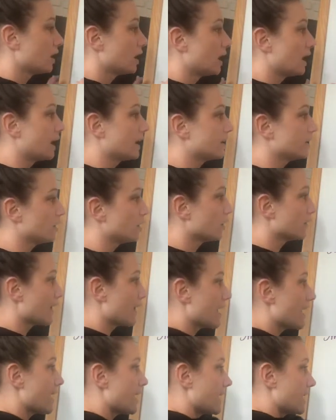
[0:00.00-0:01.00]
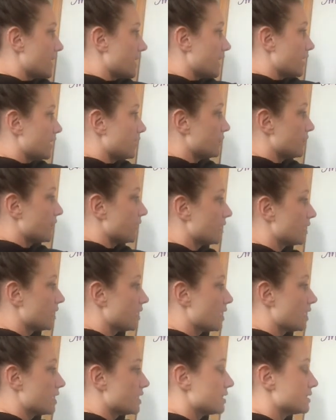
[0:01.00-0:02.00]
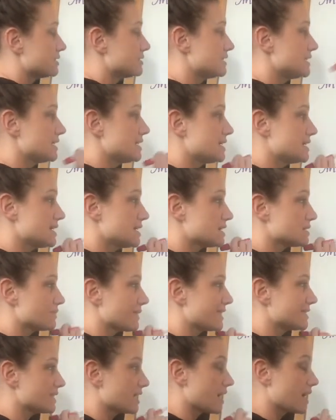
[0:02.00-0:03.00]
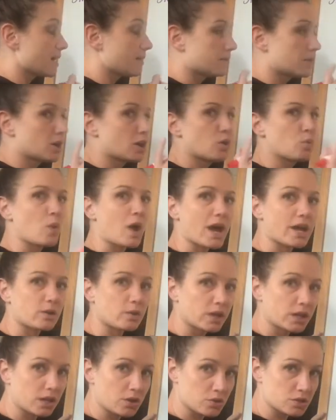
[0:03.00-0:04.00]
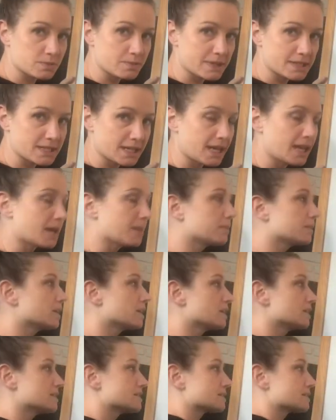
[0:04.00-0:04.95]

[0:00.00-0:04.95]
I know that if DE is my diameter, why do I know it's my diameter?